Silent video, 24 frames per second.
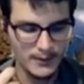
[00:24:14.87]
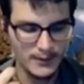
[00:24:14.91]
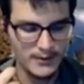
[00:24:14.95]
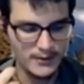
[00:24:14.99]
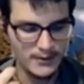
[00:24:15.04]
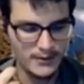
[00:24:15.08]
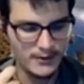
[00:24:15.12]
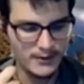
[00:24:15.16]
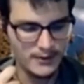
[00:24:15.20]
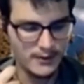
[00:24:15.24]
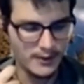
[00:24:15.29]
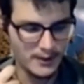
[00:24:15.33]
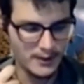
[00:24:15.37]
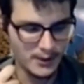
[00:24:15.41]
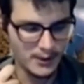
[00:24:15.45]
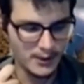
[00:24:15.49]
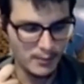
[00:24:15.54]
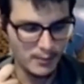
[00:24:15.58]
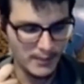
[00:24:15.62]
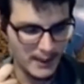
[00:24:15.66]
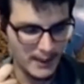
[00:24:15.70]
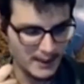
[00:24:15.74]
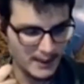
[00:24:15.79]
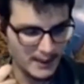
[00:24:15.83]
You're going to go
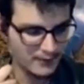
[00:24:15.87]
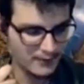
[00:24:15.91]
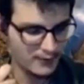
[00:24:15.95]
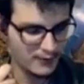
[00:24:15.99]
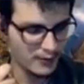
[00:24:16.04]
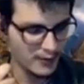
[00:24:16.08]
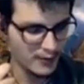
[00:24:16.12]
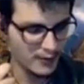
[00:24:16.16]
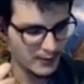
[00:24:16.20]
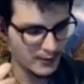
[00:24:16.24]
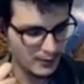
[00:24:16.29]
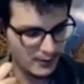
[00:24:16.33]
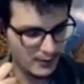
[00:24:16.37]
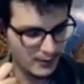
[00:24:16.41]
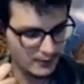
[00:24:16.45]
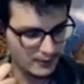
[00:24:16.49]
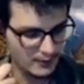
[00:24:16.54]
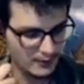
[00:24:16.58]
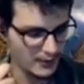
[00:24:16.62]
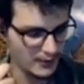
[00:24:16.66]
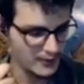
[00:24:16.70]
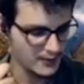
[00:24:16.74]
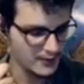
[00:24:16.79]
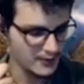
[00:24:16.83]
back and forth between the
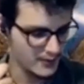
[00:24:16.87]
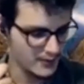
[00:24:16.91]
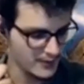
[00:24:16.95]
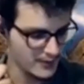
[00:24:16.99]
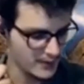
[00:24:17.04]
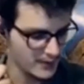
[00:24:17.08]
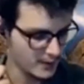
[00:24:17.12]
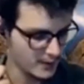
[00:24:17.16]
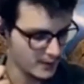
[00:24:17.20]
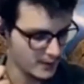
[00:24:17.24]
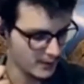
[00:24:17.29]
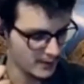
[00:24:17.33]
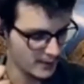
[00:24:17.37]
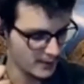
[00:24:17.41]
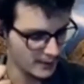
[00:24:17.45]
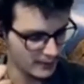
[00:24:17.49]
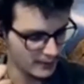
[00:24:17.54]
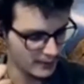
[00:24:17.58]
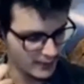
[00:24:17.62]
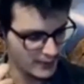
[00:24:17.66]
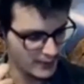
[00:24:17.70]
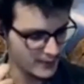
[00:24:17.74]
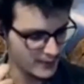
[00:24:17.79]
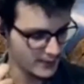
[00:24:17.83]
first and the second one, and
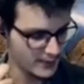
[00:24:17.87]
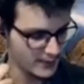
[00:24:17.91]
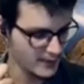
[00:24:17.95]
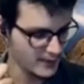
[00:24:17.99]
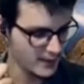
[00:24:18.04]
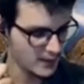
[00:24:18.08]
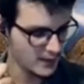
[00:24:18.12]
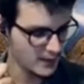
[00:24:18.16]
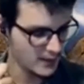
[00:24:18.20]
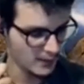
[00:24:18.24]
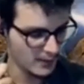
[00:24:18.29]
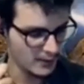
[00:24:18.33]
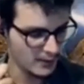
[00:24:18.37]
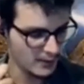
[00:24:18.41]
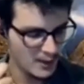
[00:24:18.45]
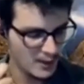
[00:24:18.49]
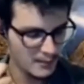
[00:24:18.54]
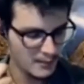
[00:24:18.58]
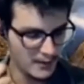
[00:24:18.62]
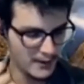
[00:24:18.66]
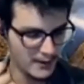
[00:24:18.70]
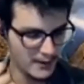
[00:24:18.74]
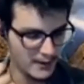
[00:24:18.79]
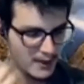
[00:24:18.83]
first and the second one,
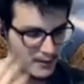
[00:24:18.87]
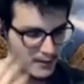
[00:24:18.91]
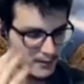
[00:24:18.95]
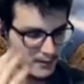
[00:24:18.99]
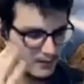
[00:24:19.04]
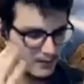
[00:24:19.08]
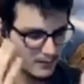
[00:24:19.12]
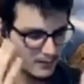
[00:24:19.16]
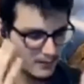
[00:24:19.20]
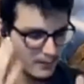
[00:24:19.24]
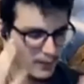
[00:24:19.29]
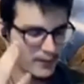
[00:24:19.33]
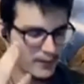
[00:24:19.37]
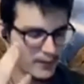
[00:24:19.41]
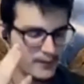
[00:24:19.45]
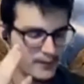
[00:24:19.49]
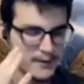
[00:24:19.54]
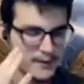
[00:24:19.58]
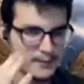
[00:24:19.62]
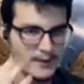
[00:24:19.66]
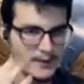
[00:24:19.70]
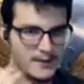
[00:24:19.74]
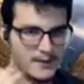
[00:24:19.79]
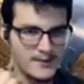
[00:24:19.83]
but not both of
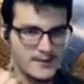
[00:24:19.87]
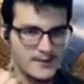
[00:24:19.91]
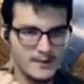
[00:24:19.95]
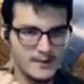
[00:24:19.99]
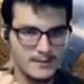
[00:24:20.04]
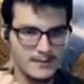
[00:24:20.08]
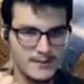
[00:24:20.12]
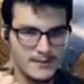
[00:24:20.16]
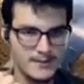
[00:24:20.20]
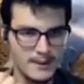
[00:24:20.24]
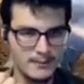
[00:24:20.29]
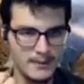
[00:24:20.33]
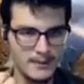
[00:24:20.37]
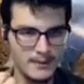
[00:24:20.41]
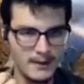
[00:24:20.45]
them at the same time.